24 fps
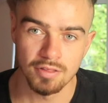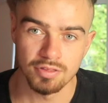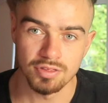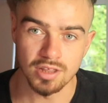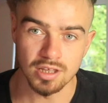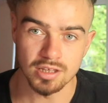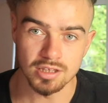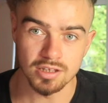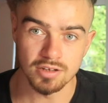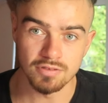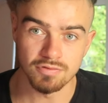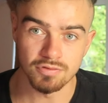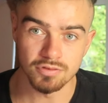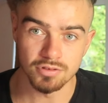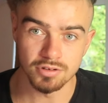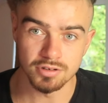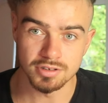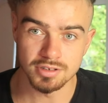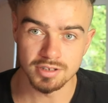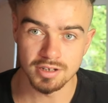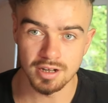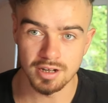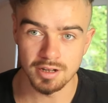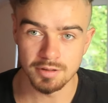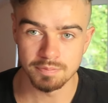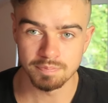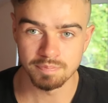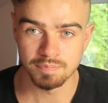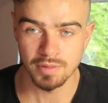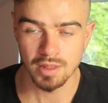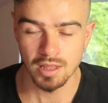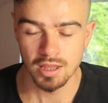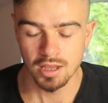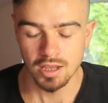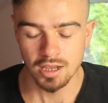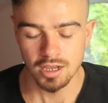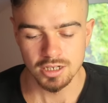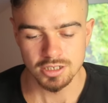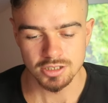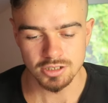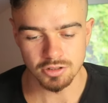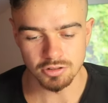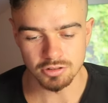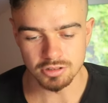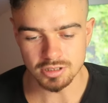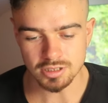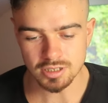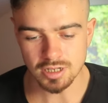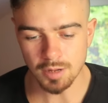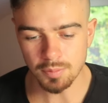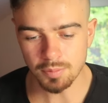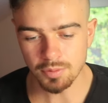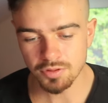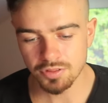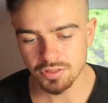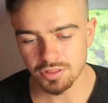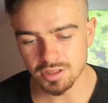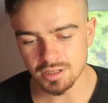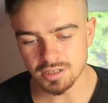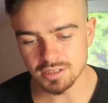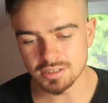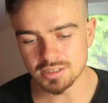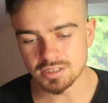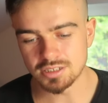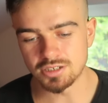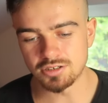Thank you for your time. So there's a couple things